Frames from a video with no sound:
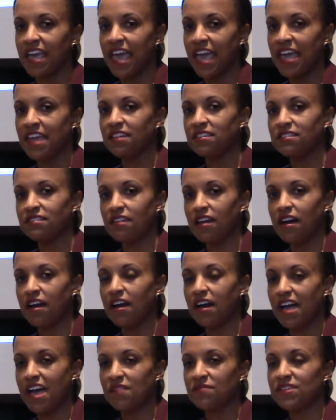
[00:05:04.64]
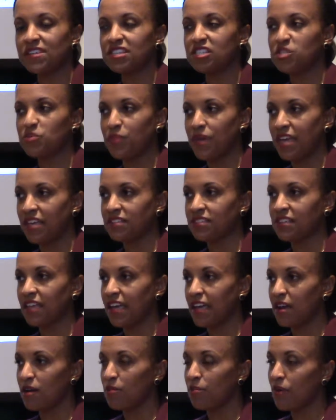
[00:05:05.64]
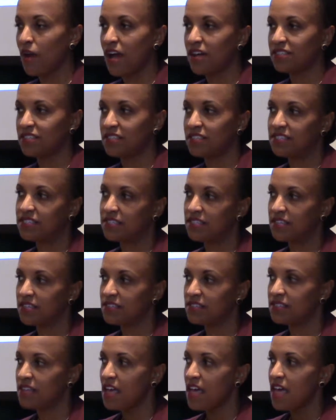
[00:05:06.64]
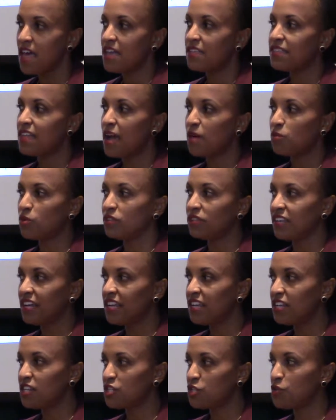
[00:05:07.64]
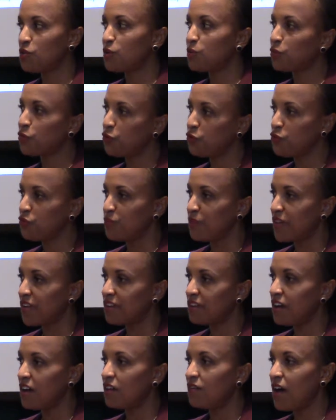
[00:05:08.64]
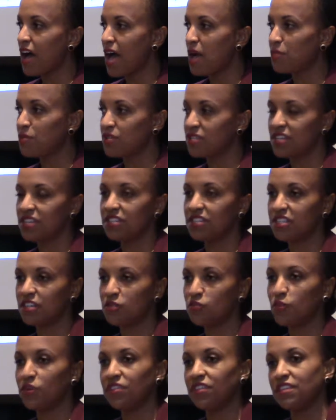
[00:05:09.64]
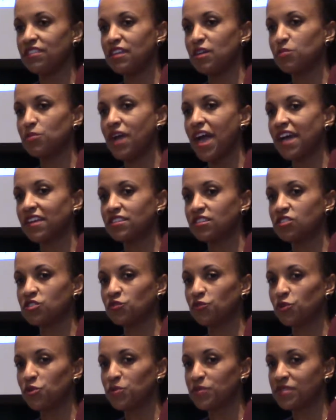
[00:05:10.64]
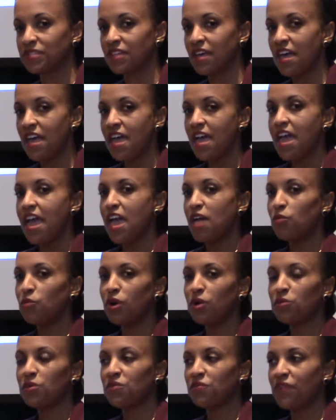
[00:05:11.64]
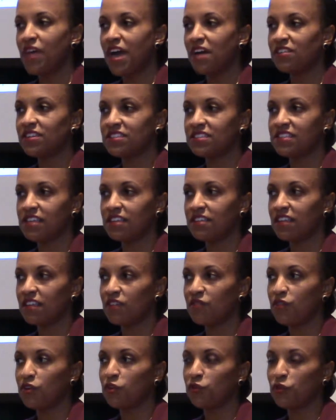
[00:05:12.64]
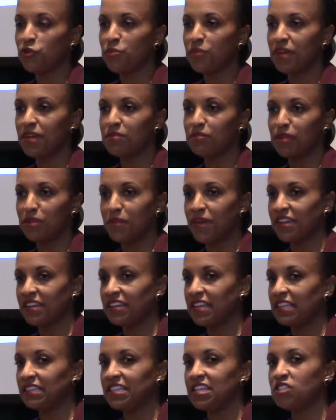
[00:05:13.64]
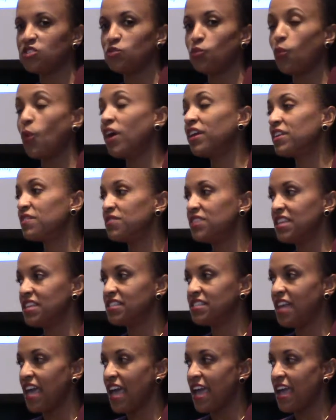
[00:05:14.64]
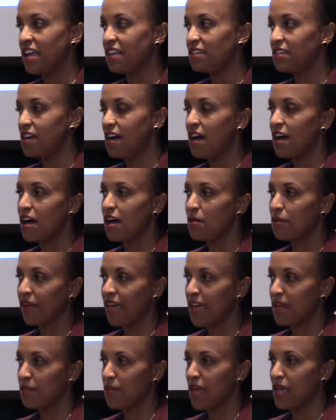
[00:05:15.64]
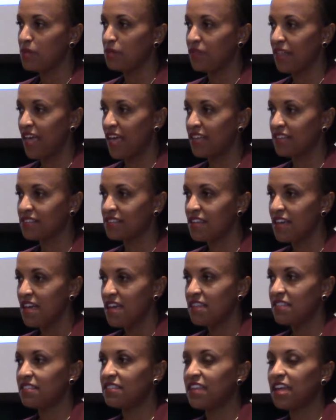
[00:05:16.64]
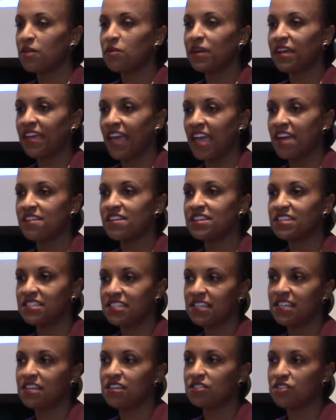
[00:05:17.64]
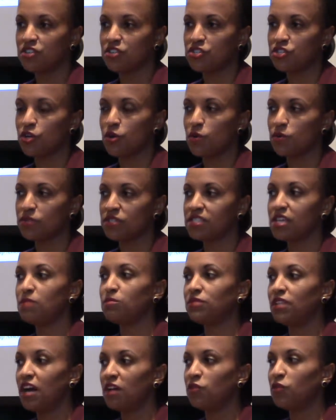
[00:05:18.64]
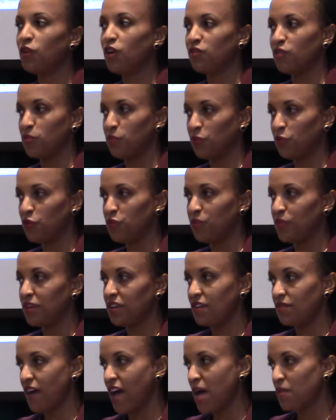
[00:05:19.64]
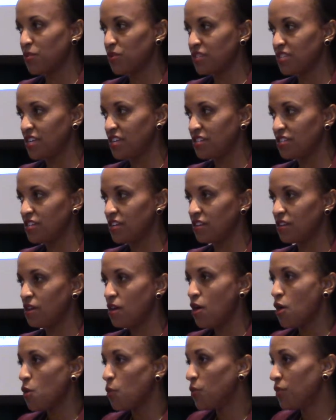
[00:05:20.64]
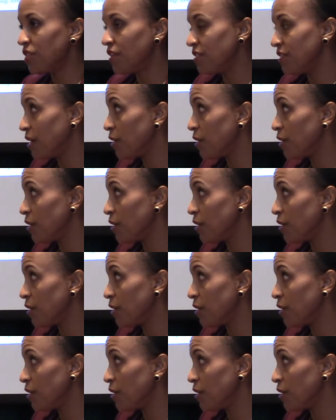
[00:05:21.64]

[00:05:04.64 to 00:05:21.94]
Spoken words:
8 evidence-based care processes that were leading to improvement of hypertension within their practice groups. And what we found is that if a group implemented at least one of these 8 campaign planks, that they were guaranteed to show some level of improvement of hypertension within their